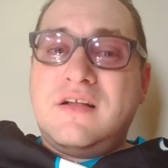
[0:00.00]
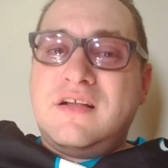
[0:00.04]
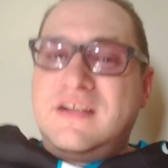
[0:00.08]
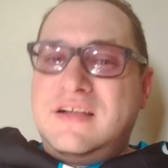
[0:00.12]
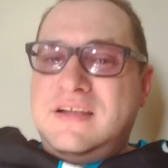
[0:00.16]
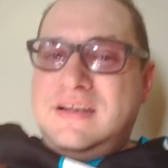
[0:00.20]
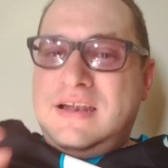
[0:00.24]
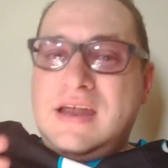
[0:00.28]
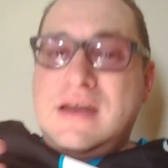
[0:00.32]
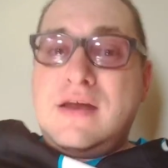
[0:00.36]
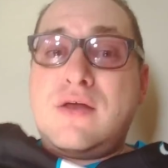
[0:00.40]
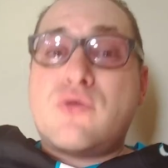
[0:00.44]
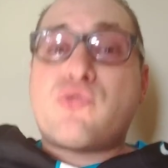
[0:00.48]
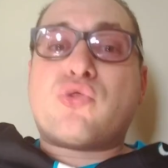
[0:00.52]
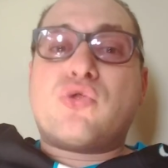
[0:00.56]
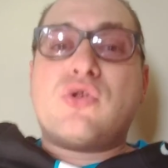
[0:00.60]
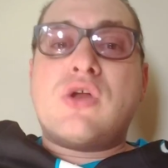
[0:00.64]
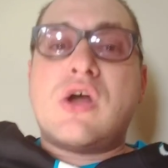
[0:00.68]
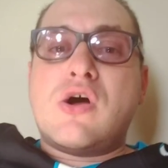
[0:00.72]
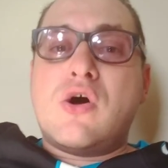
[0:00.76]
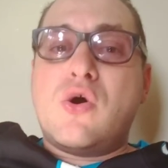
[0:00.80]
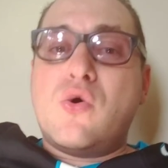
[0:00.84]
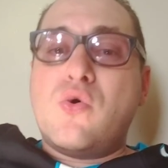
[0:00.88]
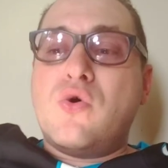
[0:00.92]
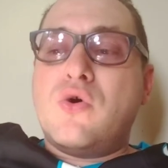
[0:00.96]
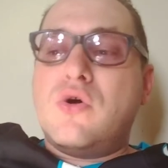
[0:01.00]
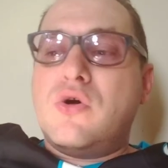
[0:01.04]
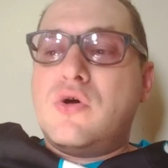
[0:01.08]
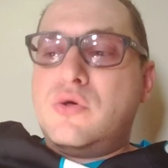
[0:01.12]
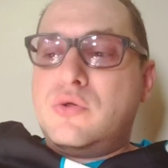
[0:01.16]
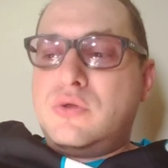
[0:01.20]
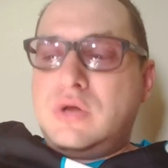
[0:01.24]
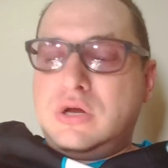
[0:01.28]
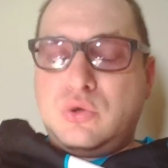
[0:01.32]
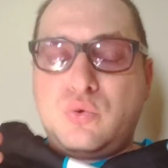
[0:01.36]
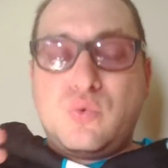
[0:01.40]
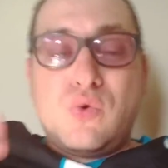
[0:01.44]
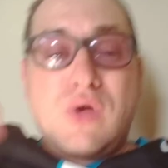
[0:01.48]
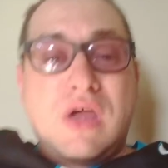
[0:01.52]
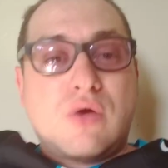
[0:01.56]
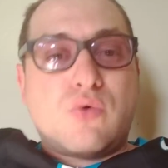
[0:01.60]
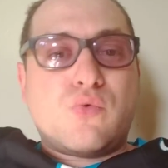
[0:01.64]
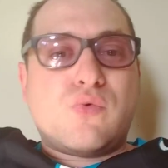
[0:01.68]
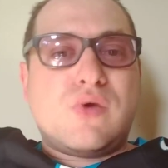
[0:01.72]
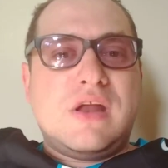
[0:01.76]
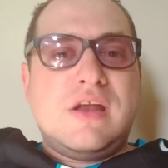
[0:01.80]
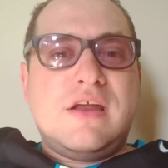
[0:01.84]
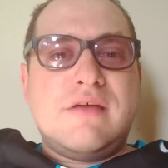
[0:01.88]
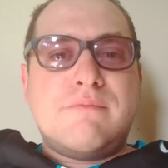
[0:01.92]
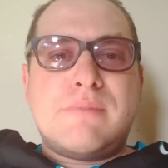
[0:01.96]
Let us know that we are
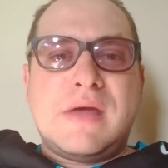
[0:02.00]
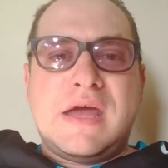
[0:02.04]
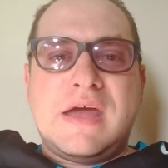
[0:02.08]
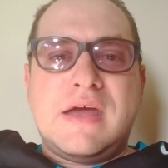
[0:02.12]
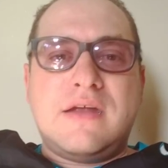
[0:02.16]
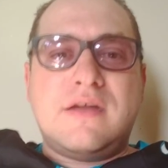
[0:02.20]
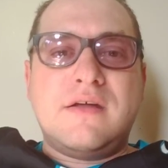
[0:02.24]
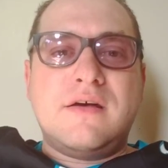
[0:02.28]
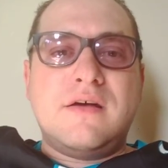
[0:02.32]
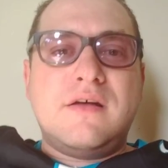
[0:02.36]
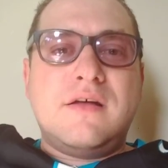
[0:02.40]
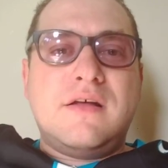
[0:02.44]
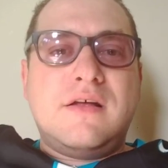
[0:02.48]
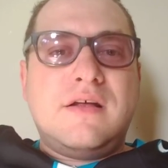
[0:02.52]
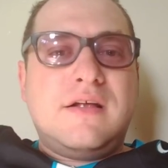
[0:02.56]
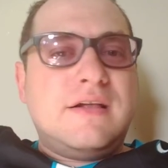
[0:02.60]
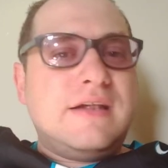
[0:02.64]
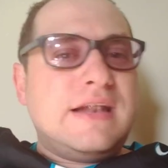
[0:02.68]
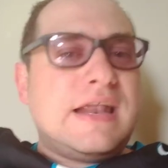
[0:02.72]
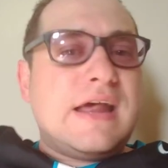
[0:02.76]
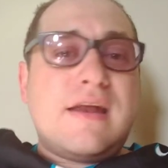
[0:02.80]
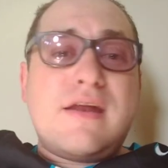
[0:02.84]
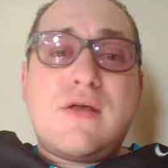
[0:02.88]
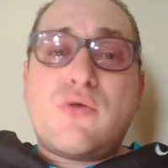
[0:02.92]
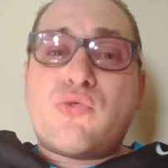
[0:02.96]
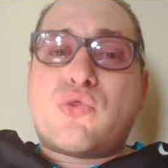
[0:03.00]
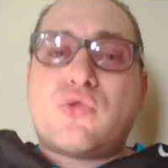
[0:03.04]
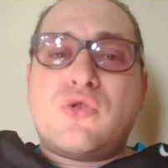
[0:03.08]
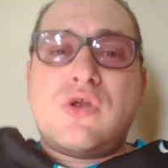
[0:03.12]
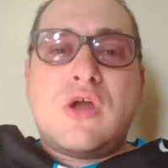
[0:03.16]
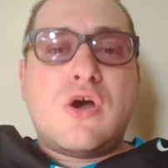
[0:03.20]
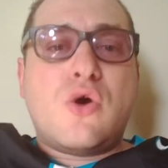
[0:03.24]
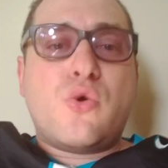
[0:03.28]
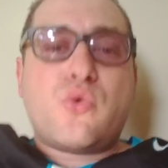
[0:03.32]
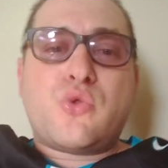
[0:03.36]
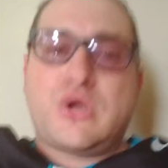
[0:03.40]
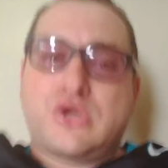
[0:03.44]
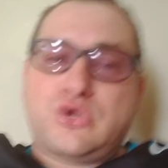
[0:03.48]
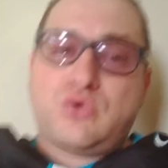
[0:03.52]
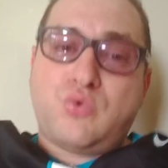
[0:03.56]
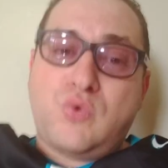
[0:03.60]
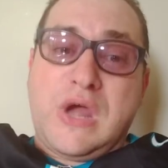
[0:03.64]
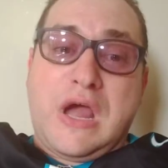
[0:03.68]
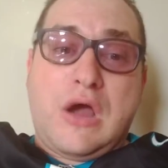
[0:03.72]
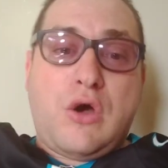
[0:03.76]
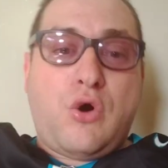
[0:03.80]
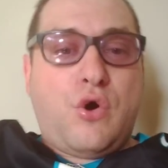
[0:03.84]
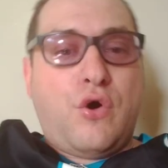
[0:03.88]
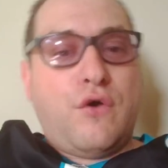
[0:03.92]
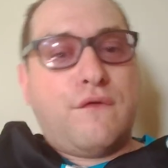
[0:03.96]
really bad. Let us know that we
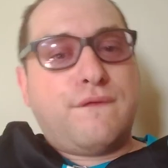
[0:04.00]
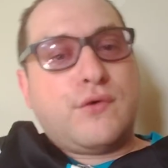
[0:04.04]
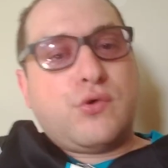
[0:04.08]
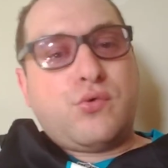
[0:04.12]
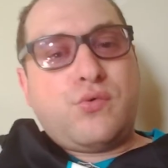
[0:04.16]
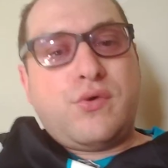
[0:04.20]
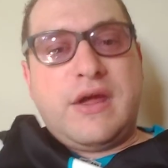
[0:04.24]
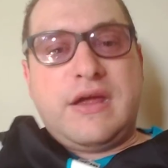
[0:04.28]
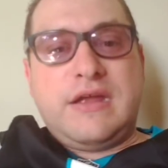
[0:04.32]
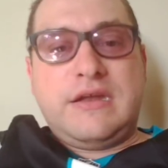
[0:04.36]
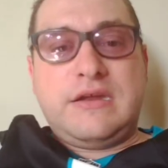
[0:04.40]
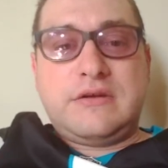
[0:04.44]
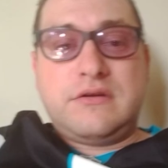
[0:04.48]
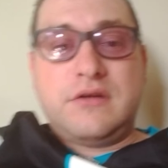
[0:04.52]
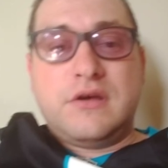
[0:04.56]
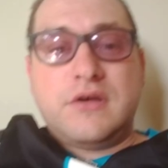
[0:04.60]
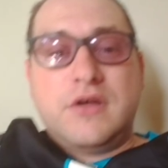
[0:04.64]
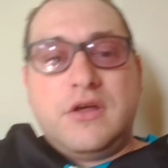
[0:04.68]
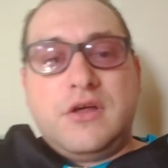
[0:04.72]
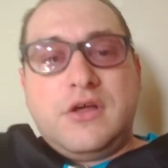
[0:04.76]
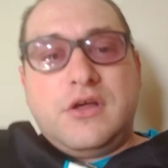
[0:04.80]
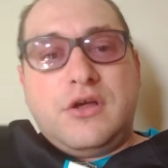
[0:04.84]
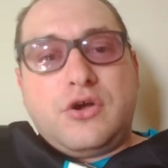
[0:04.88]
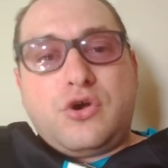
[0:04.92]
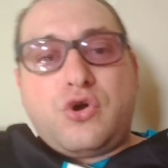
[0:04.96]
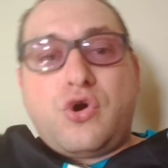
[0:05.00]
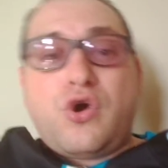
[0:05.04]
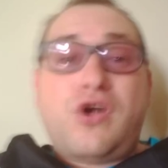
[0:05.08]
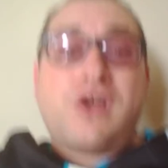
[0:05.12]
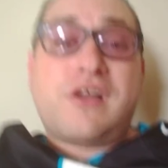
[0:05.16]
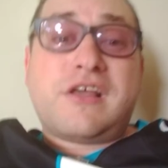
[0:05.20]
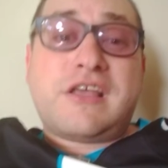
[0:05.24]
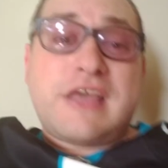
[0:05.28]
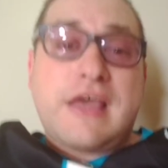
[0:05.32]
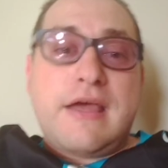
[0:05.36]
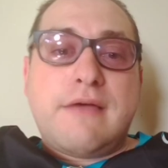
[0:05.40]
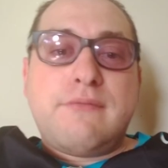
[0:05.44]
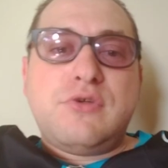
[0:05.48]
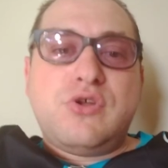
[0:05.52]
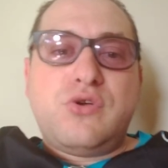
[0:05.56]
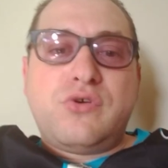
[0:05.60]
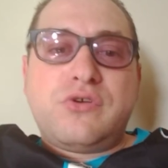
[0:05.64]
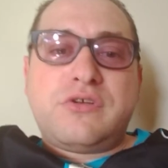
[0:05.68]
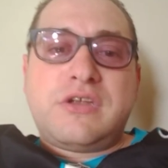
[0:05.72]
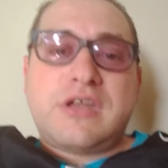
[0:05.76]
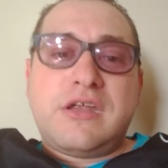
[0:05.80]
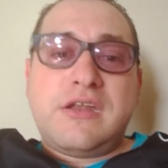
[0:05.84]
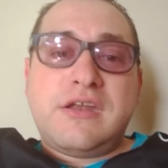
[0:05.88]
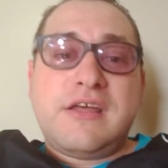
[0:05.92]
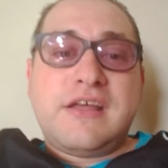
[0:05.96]
are overrated. Call Cam
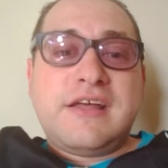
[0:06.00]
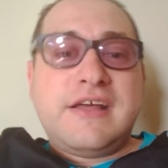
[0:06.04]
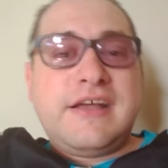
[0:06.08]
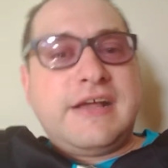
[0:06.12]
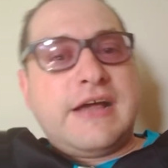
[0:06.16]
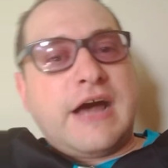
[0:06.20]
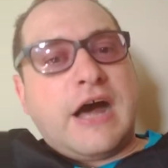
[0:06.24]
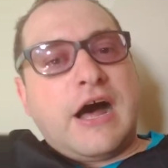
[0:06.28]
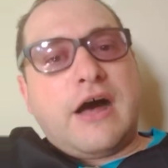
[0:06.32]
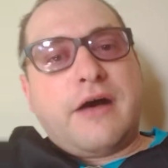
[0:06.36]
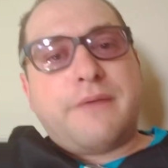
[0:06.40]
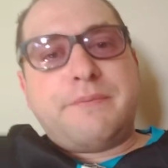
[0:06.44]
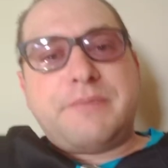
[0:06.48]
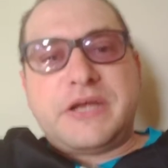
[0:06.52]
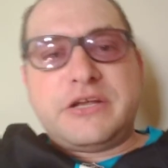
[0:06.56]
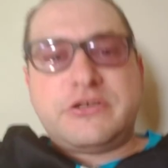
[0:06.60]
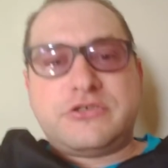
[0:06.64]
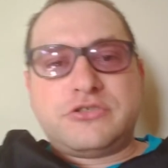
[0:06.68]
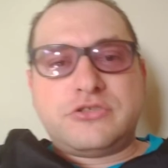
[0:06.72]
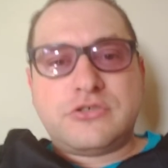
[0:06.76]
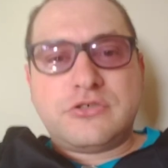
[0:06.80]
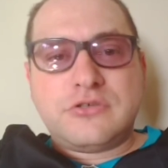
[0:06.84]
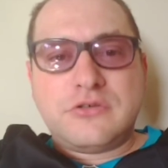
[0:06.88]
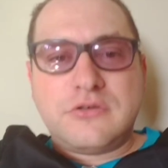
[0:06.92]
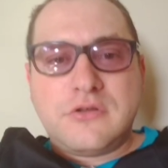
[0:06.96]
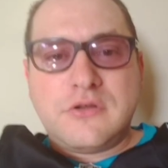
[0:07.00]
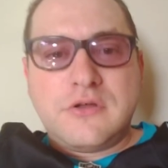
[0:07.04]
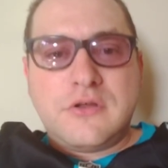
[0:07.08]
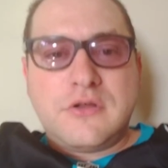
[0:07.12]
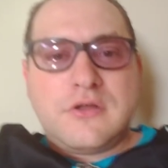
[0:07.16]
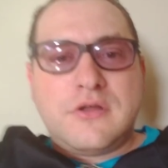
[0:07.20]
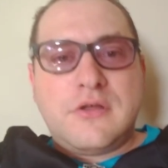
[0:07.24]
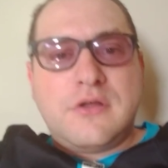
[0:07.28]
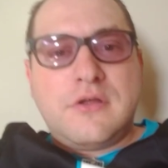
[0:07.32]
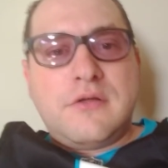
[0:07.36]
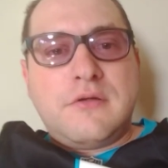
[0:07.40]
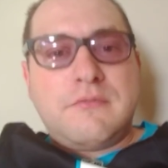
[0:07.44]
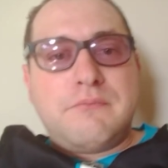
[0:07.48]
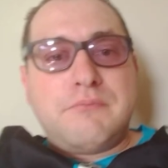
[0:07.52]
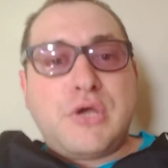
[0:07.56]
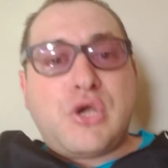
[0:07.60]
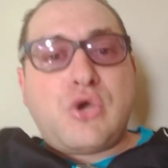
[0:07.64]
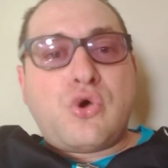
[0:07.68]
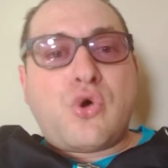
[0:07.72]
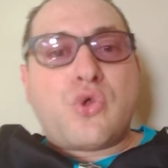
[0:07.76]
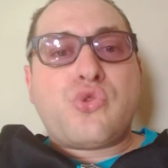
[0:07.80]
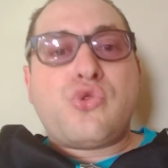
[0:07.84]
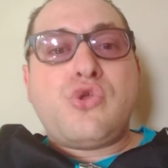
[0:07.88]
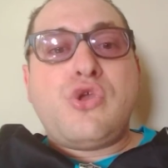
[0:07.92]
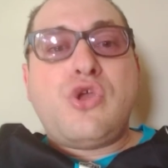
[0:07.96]
Newton garbage.
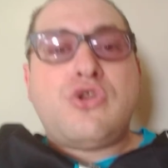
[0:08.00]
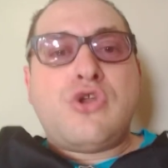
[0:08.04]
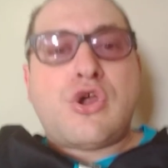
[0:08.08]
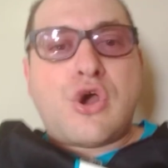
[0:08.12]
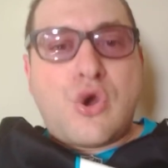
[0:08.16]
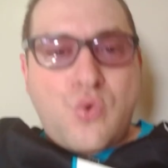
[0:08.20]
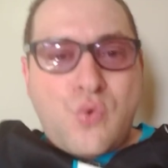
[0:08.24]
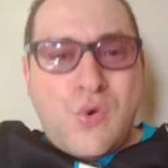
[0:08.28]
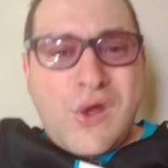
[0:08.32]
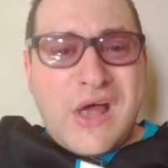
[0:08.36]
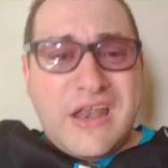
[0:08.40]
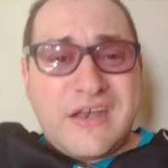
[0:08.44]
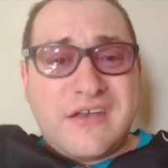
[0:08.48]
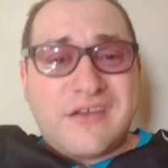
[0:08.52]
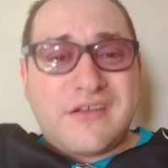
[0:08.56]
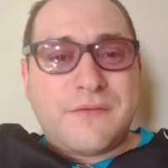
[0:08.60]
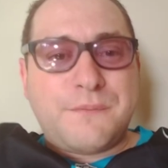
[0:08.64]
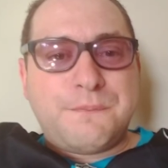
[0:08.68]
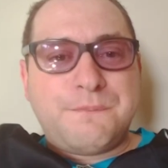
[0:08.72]
Because you know what?